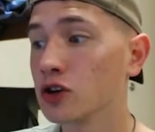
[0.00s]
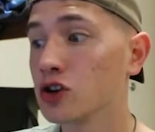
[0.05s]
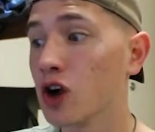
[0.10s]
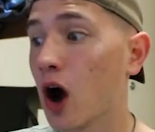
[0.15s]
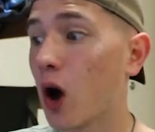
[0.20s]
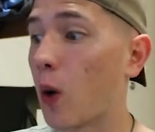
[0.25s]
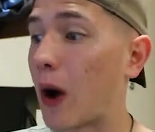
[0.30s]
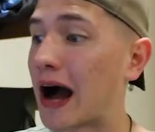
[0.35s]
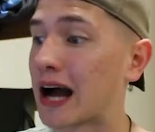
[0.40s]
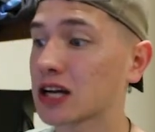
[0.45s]

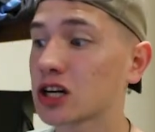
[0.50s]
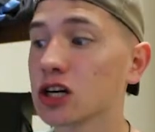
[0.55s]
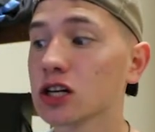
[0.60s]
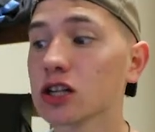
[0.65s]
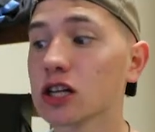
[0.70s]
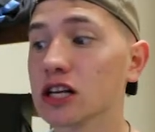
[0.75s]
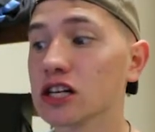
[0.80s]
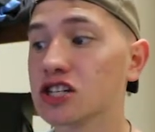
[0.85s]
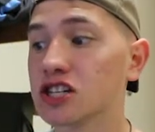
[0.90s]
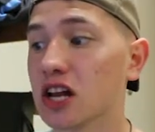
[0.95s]
yo, I
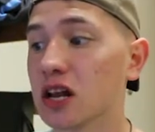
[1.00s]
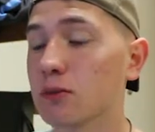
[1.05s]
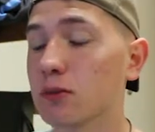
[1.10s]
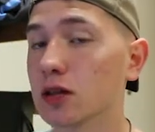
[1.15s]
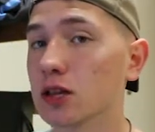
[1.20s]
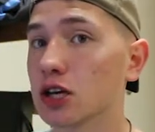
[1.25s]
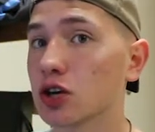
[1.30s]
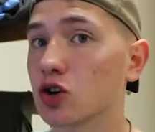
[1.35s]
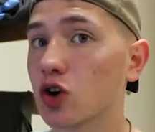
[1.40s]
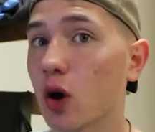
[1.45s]
could
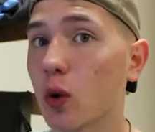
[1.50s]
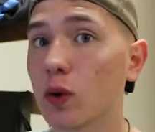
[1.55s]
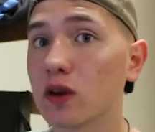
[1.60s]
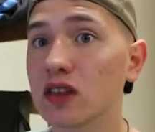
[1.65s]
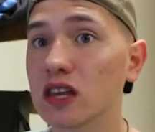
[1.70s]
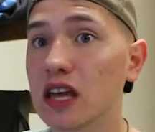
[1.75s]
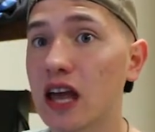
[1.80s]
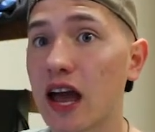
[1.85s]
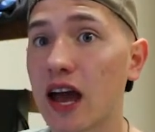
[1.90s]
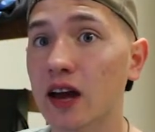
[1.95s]
legitimately go with
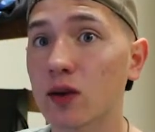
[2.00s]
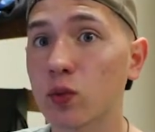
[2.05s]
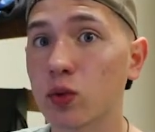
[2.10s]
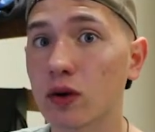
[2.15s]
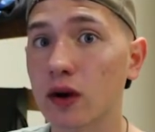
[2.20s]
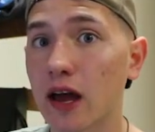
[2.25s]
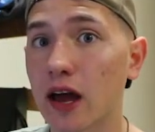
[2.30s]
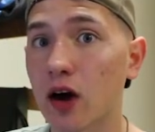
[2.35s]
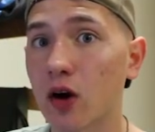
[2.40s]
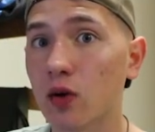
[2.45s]
the
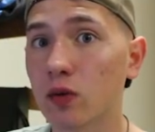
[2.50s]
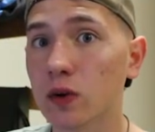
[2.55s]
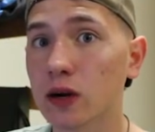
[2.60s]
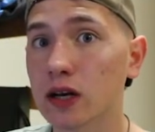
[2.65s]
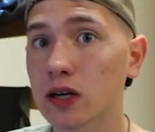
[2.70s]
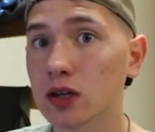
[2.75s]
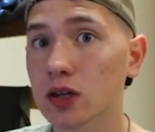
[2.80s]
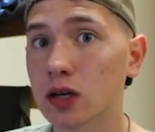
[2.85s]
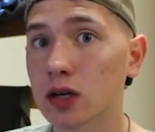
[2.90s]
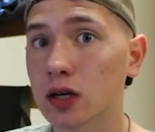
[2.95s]
Edward
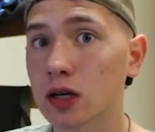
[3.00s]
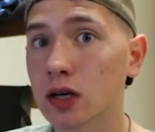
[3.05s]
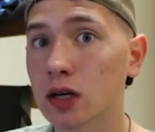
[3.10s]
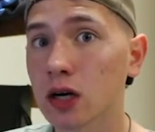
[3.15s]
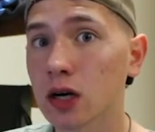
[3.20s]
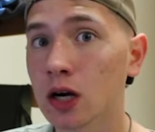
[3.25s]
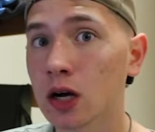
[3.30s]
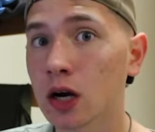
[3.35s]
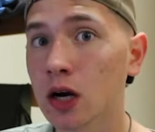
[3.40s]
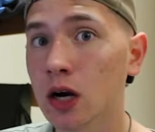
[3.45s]
Elric look.
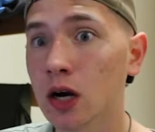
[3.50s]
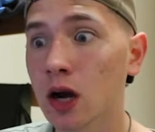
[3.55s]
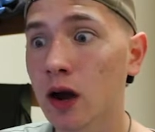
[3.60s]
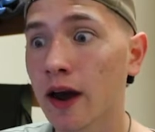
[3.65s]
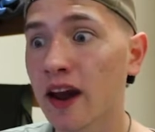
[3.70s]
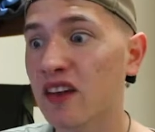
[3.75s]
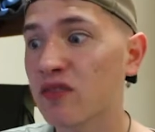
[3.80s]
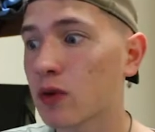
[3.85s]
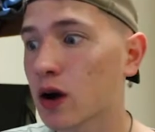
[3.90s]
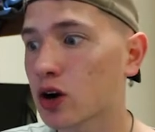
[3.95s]

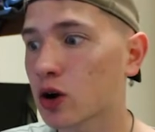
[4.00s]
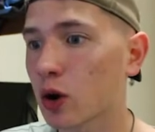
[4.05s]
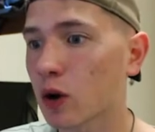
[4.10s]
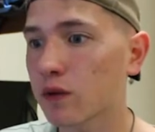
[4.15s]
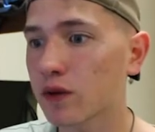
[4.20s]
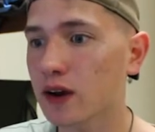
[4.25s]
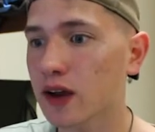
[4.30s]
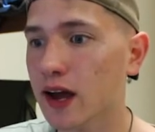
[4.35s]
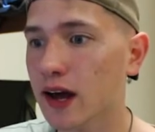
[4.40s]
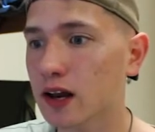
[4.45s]
And if my
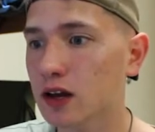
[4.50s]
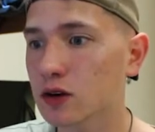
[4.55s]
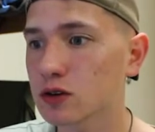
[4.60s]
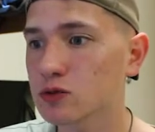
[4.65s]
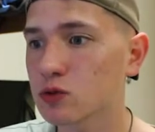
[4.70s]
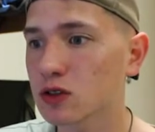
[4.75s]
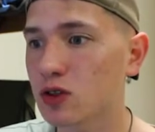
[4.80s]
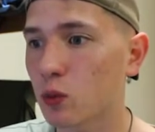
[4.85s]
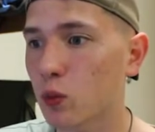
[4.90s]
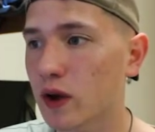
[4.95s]
girlfriend kind of
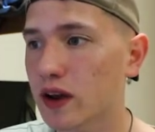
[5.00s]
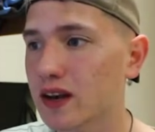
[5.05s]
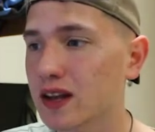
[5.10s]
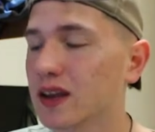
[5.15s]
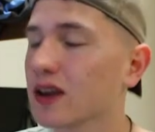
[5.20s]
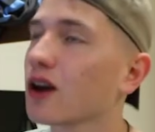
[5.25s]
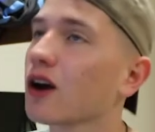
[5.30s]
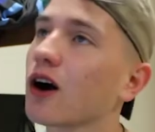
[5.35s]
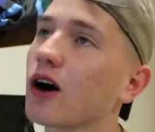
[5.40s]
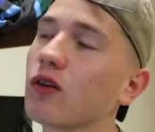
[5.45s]
goes with the
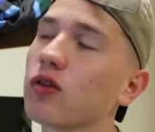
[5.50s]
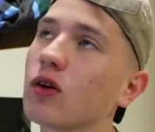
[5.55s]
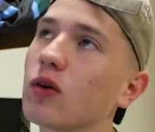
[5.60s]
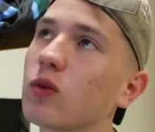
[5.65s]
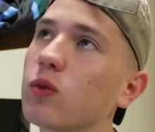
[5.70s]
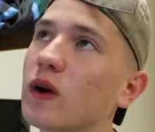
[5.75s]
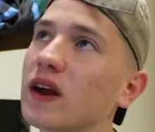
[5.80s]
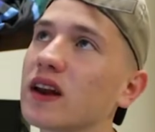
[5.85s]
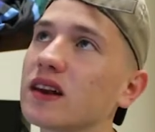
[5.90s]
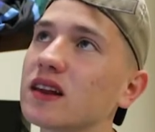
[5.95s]
Wendy, although
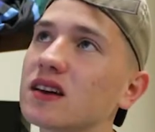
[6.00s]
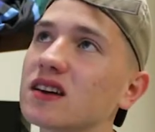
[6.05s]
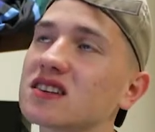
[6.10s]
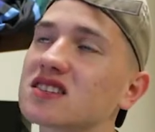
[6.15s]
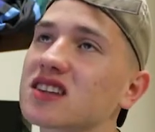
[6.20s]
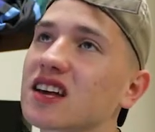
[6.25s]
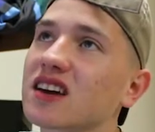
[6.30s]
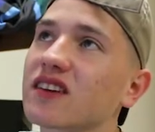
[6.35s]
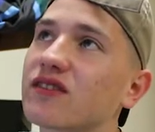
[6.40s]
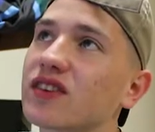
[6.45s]
Wendy
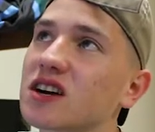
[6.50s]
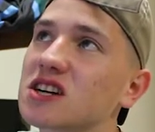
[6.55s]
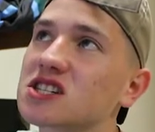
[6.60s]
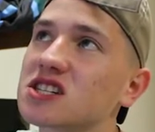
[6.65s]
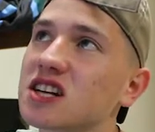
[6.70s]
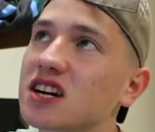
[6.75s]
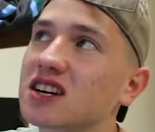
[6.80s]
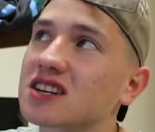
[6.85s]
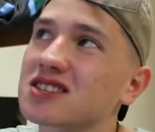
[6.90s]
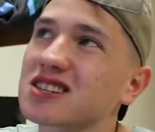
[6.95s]
is like a very
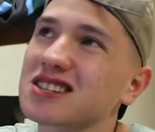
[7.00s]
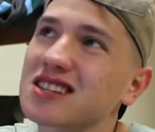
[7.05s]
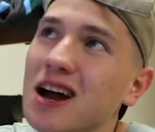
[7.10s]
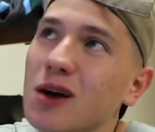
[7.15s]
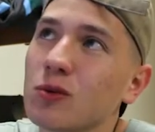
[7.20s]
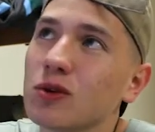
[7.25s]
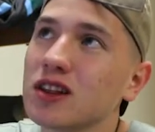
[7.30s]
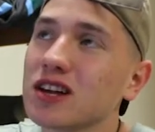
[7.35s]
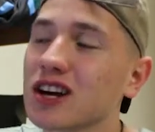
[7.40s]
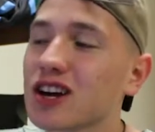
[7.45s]
generic, so it's
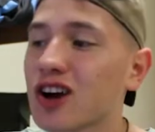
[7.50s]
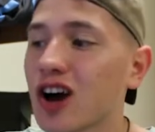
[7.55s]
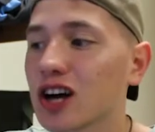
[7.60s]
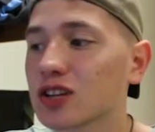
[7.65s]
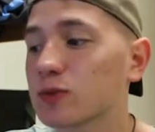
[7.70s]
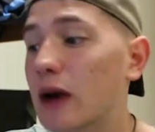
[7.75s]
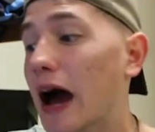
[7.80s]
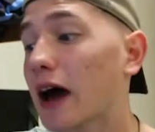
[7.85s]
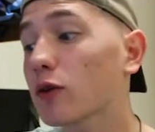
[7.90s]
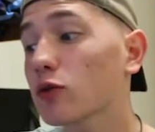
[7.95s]
not really a
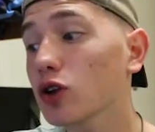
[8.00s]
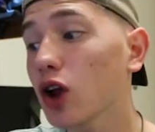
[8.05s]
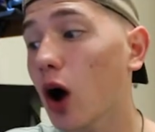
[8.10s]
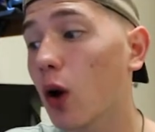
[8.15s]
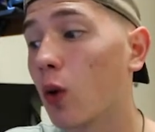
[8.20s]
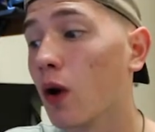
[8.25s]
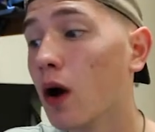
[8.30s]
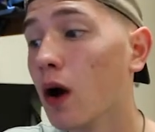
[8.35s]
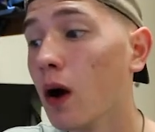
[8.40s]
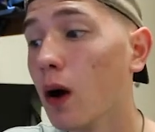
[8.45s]
costume. I don't know.